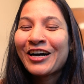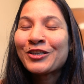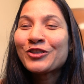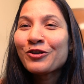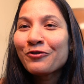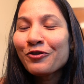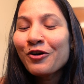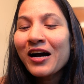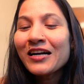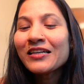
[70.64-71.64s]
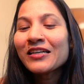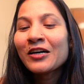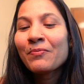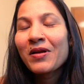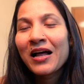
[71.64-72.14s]
So if you
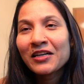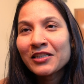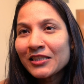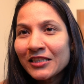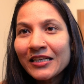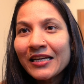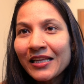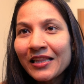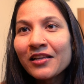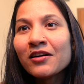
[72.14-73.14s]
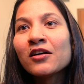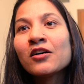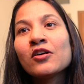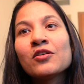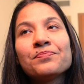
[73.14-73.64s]
are teaching in
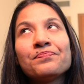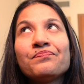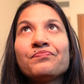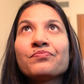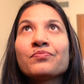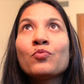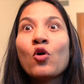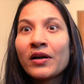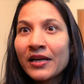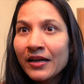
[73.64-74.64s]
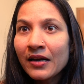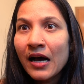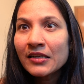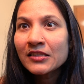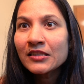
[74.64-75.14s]
the morning
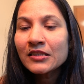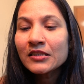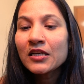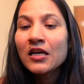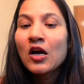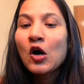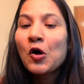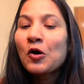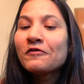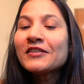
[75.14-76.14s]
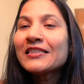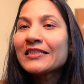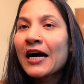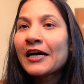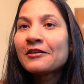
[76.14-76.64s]
classes, always
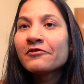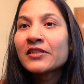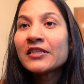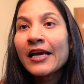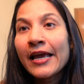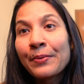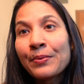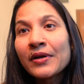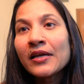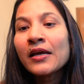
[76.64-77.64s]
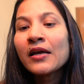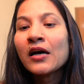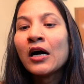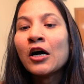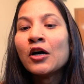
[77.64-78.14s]
start with the empty
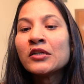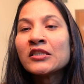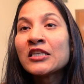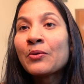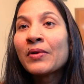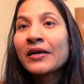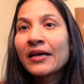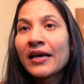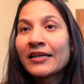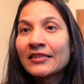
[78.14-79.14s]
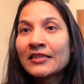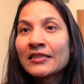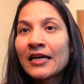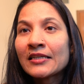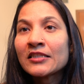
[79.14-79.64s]
stomach
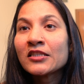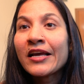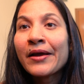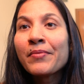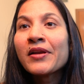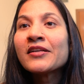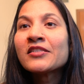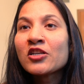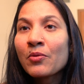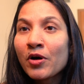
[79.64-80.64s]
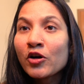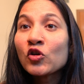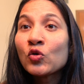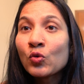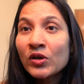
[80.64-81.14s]
exercises, empty
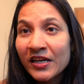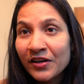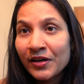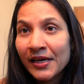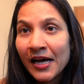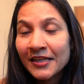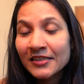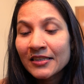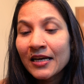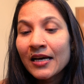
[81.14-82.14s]
stomach yogi kriyas,